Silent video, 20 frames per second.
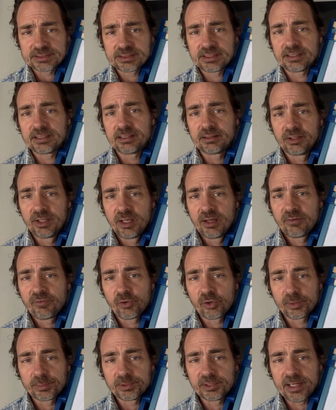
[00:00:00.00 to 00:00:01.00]
that
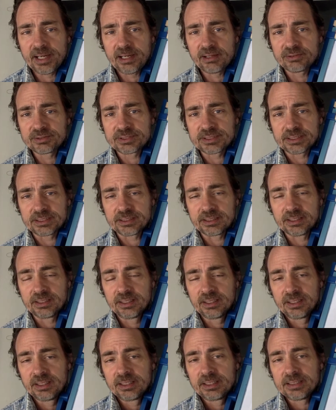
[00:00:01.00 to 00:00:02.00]
affordable housing
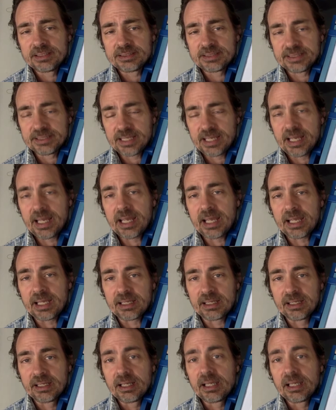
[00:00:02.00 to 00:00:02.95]
is the A,